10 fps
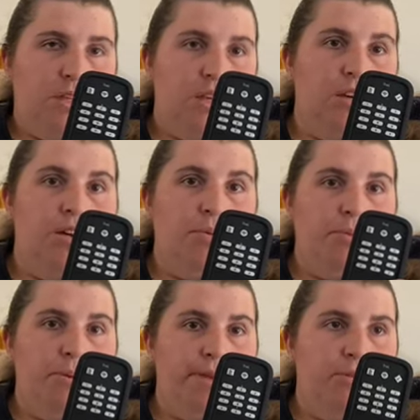You will
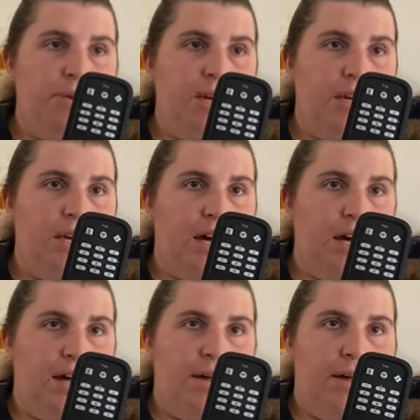probably
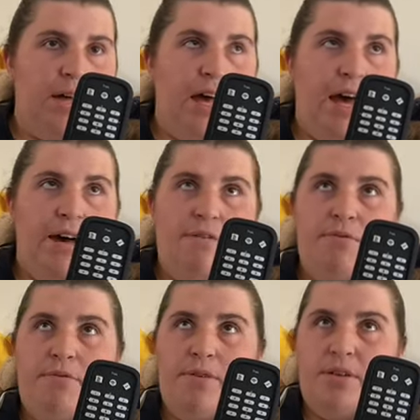have
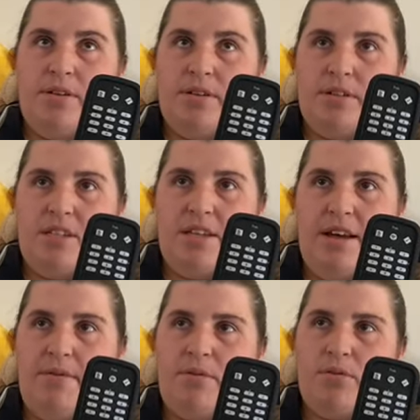
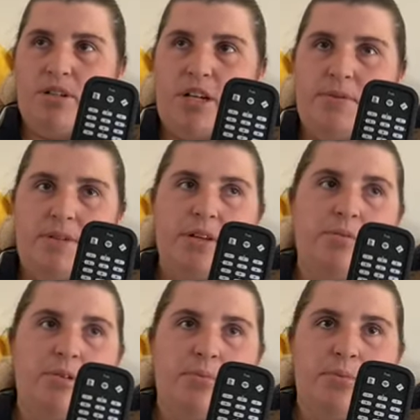several times that you
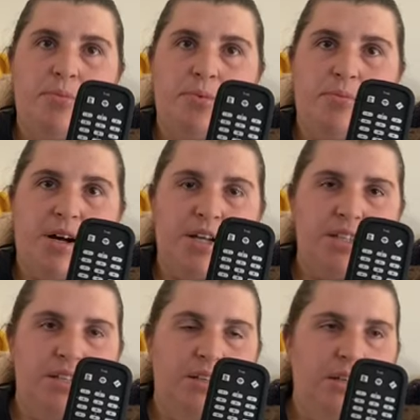want to put bookmarks
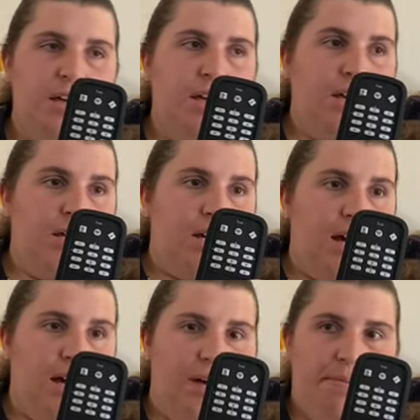in,
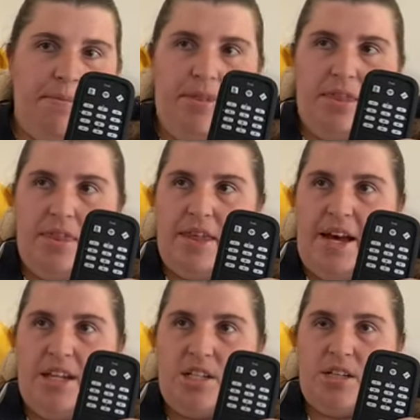
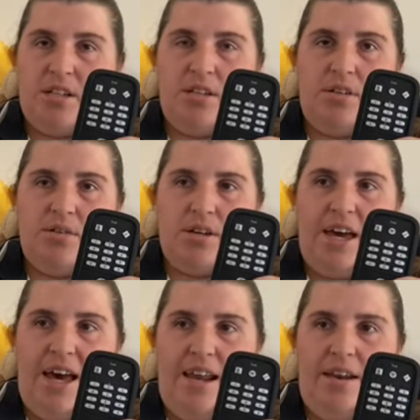that you
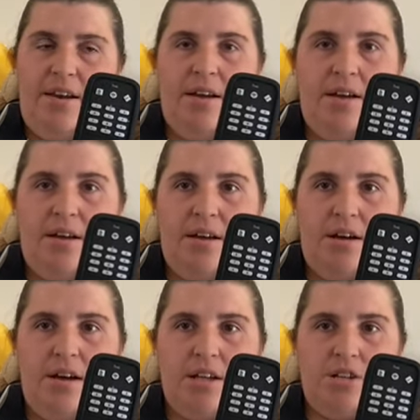can
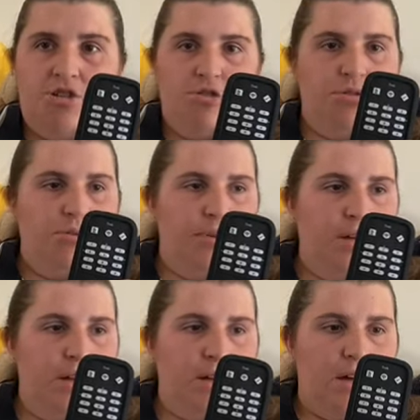do
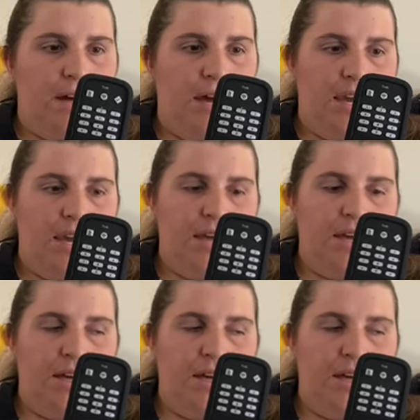a